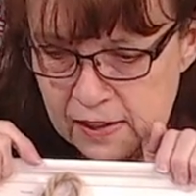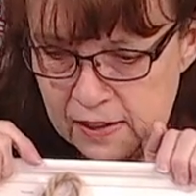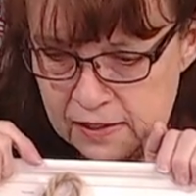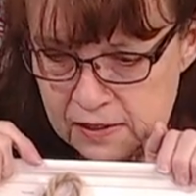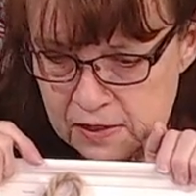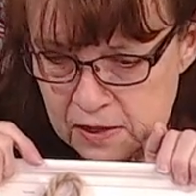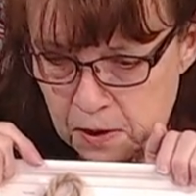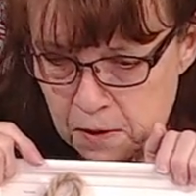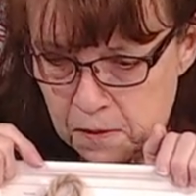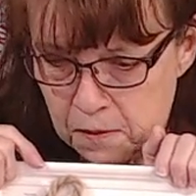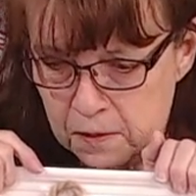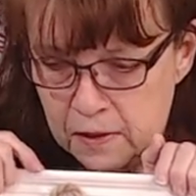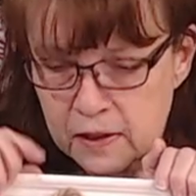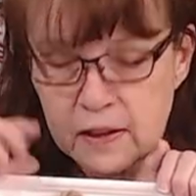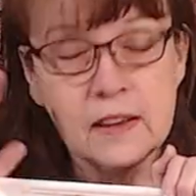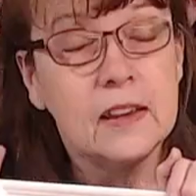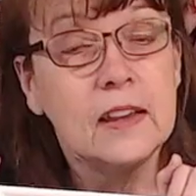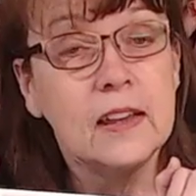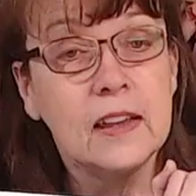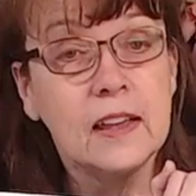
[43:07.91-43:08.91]
So
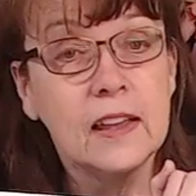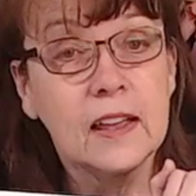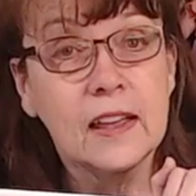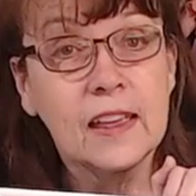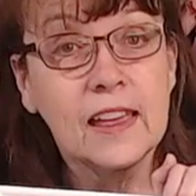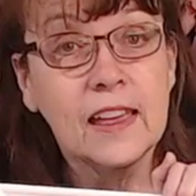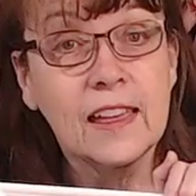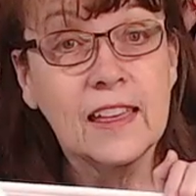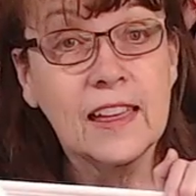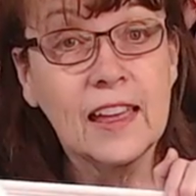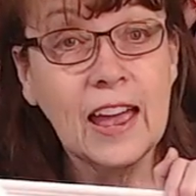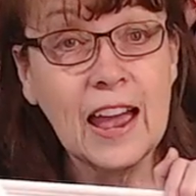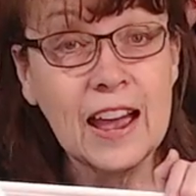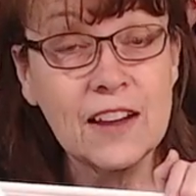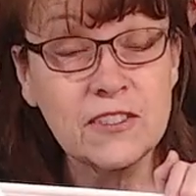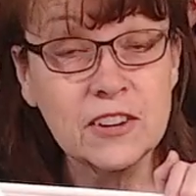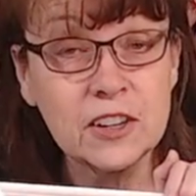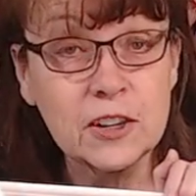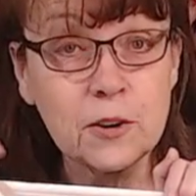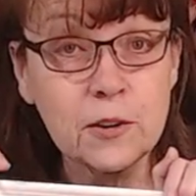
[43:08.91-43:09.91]

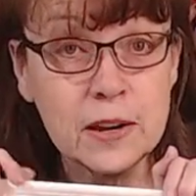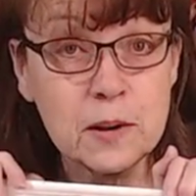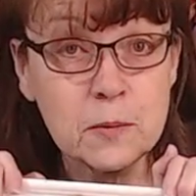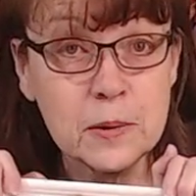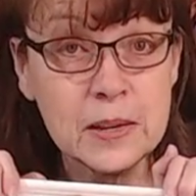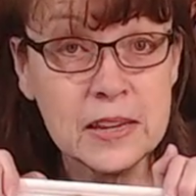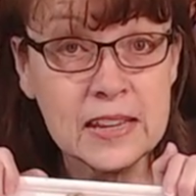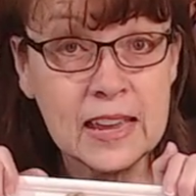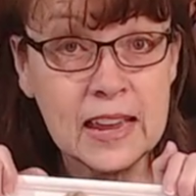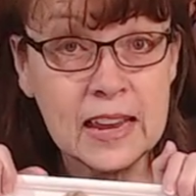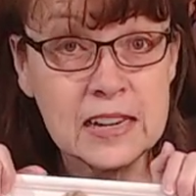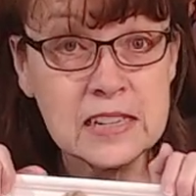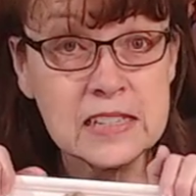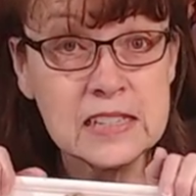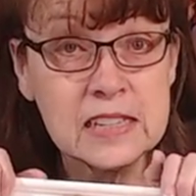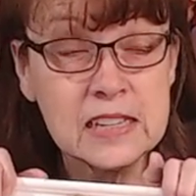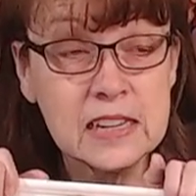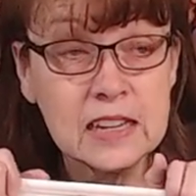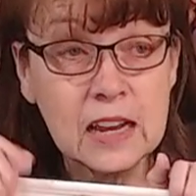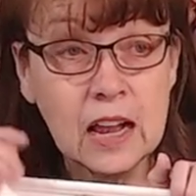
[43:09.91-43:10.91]
have a great weekend.
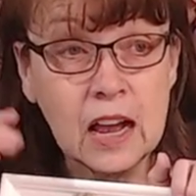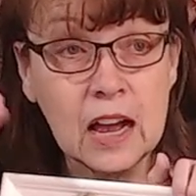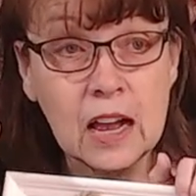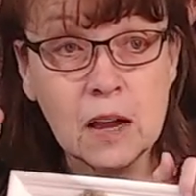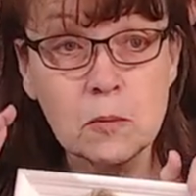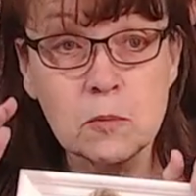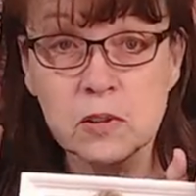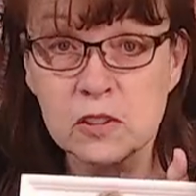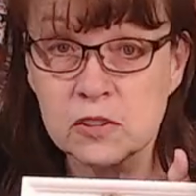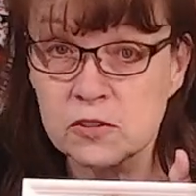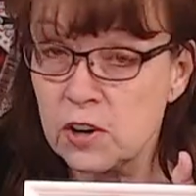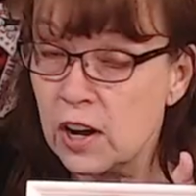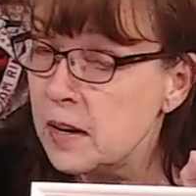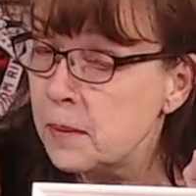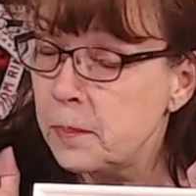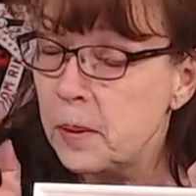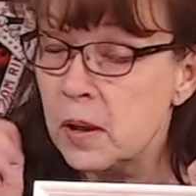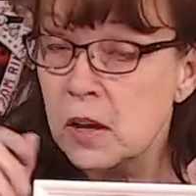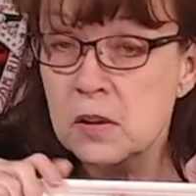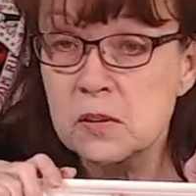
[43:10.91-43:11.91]
Uh, we'll try to
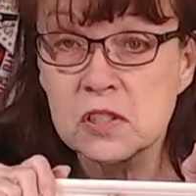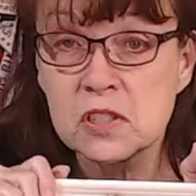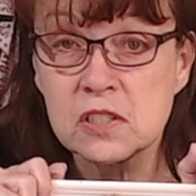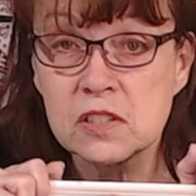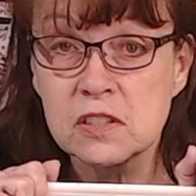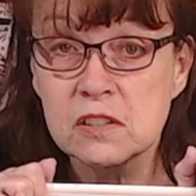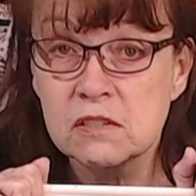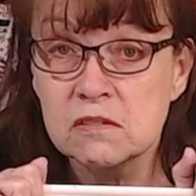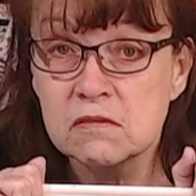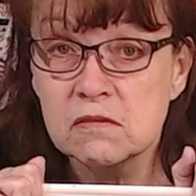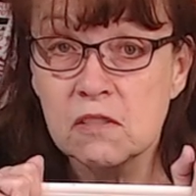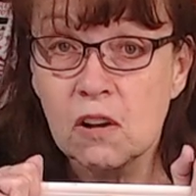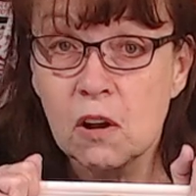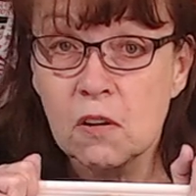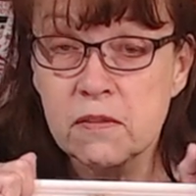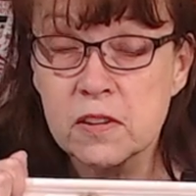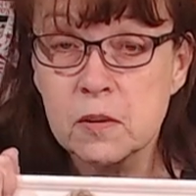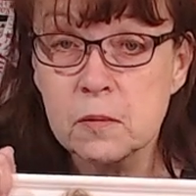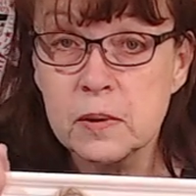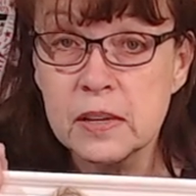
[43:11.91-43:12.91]
post
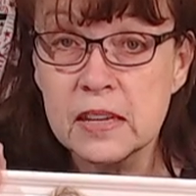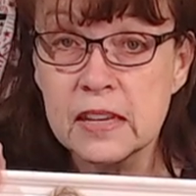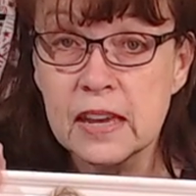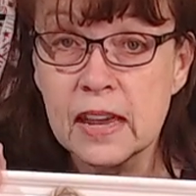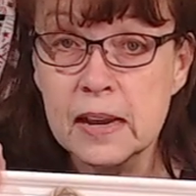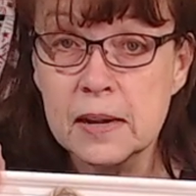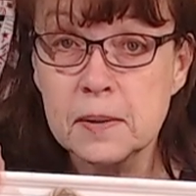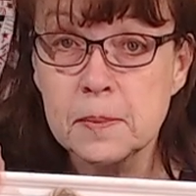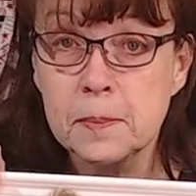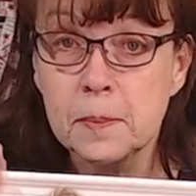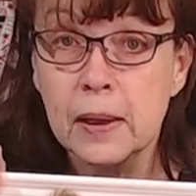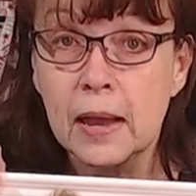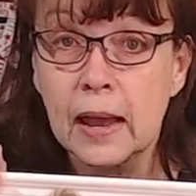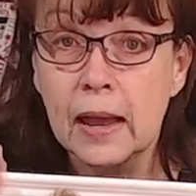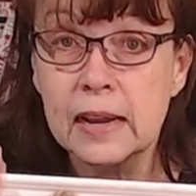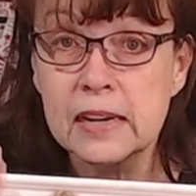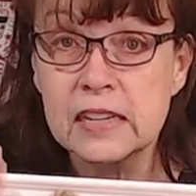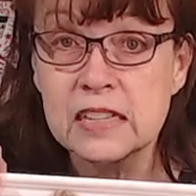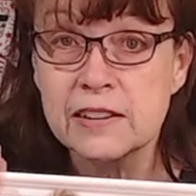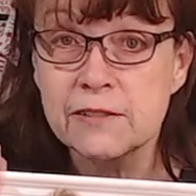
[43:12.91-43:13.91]
over the weekend,
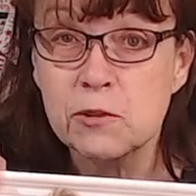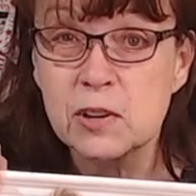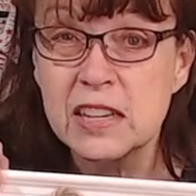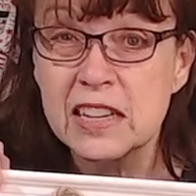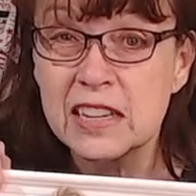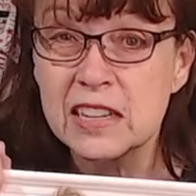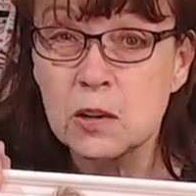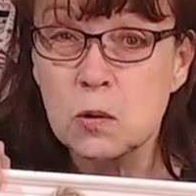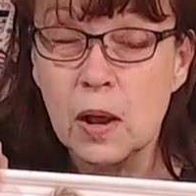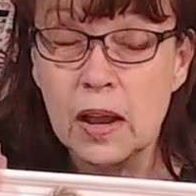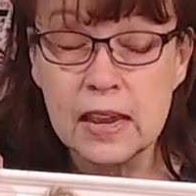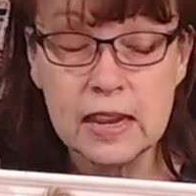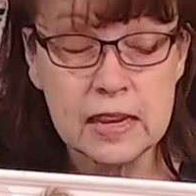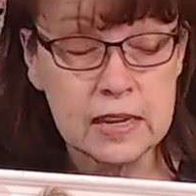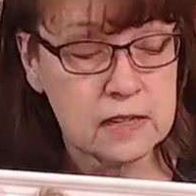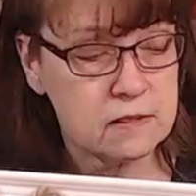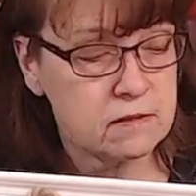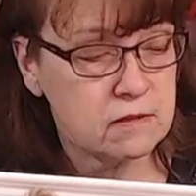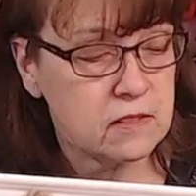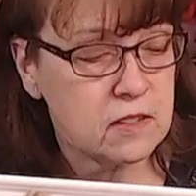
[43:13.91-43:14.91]
but if we get
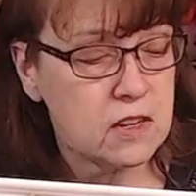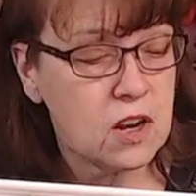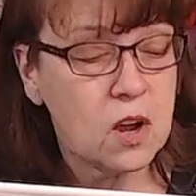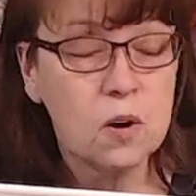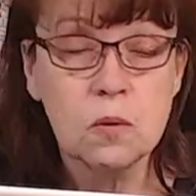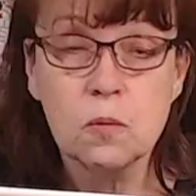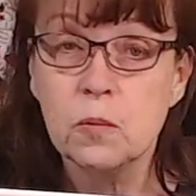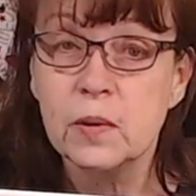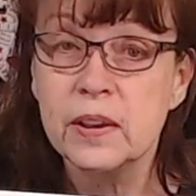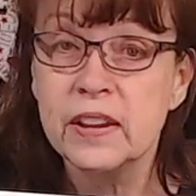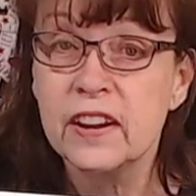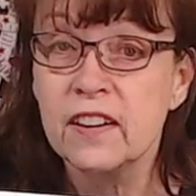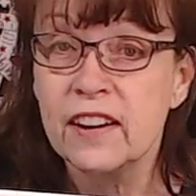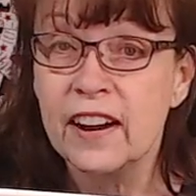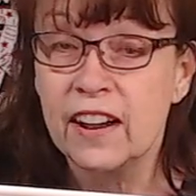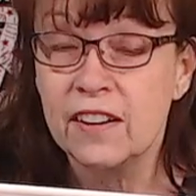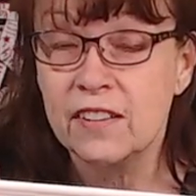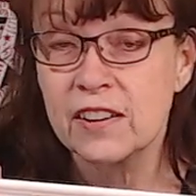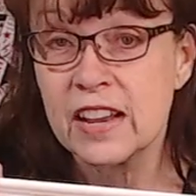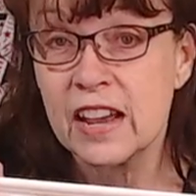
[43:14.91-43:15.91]
quiet, no, we are
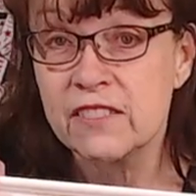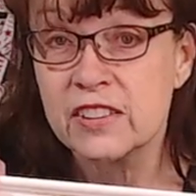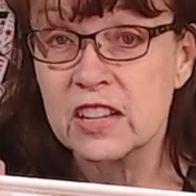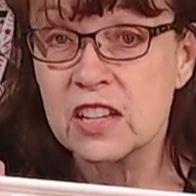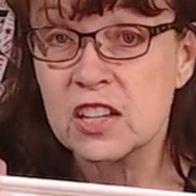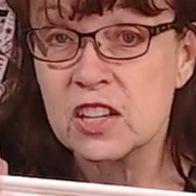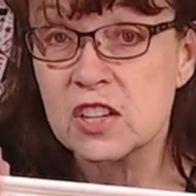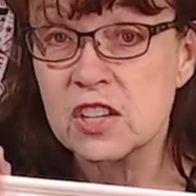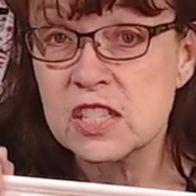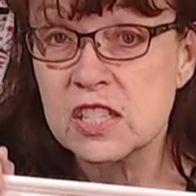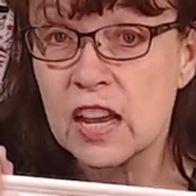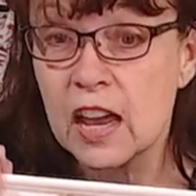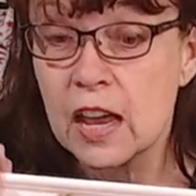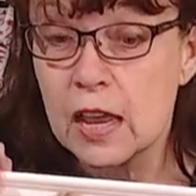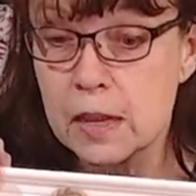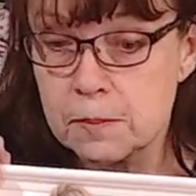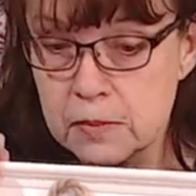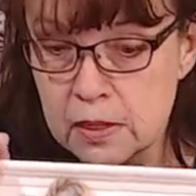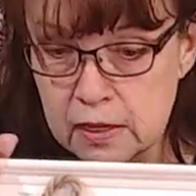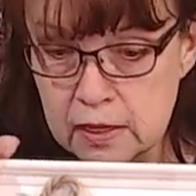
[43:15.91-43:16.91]
out having a good
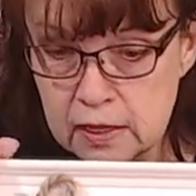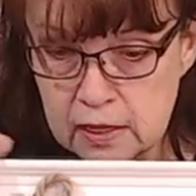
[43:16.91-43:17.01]
time